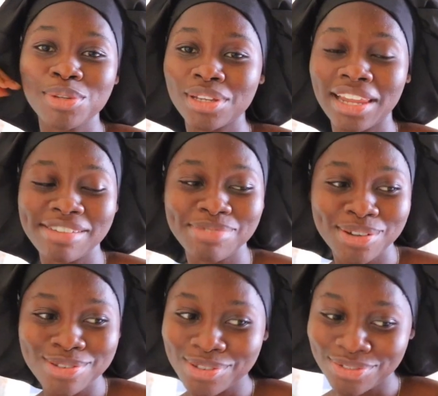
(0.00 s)
to life
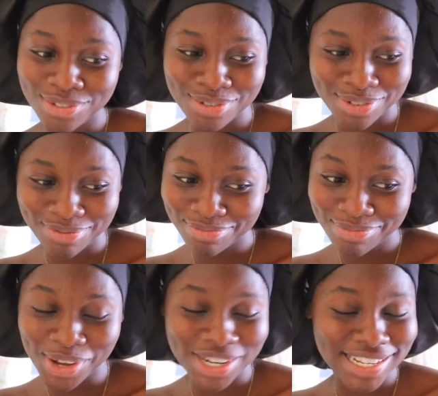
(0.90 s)
because of you
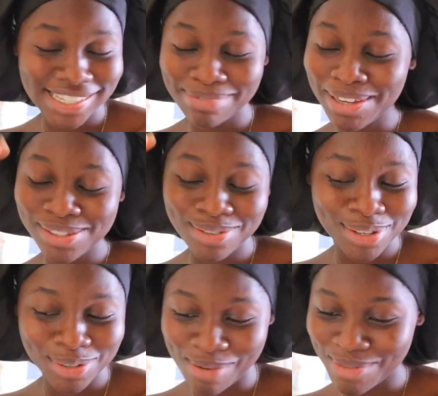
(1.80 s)
honestly my studio
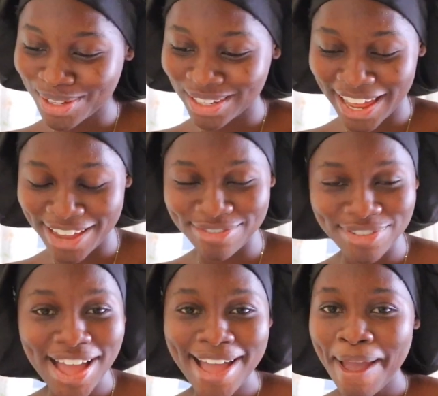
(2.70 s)
is coming to life
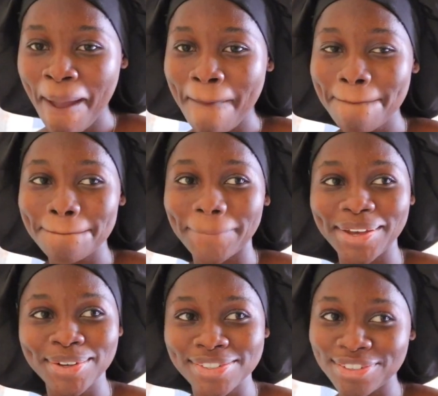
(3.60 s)

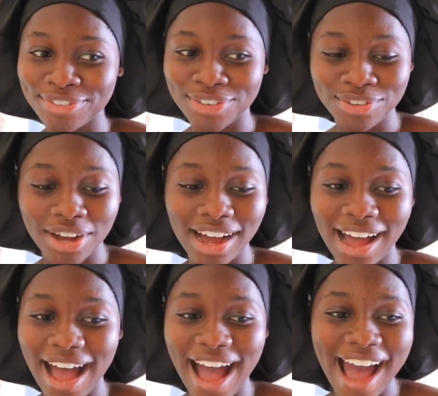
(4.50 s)
because of you
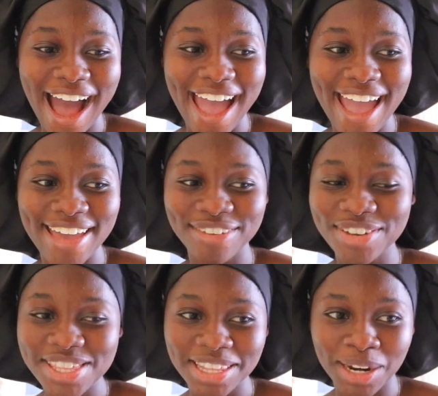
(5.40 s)

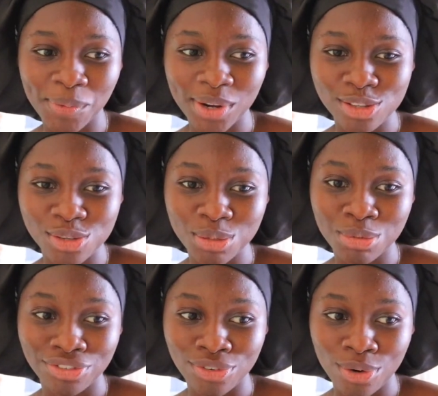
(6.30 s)
everything that I wanted to do
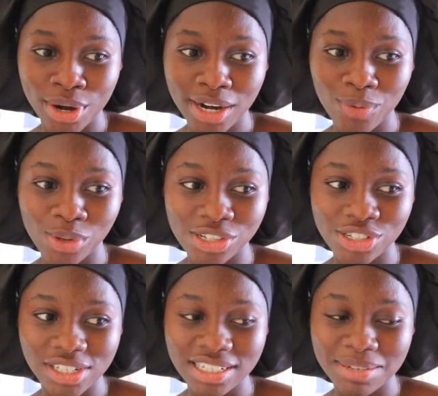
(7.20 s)
before was
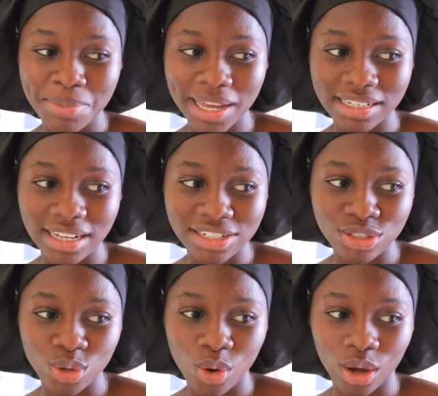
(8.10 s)
just
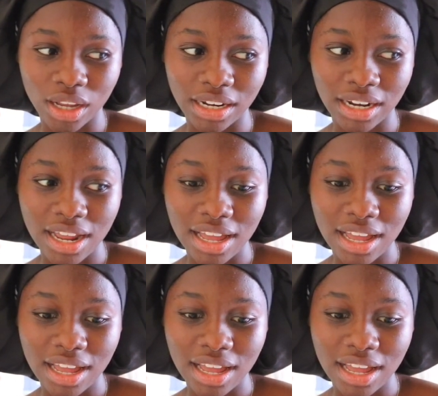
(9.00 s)
dependent on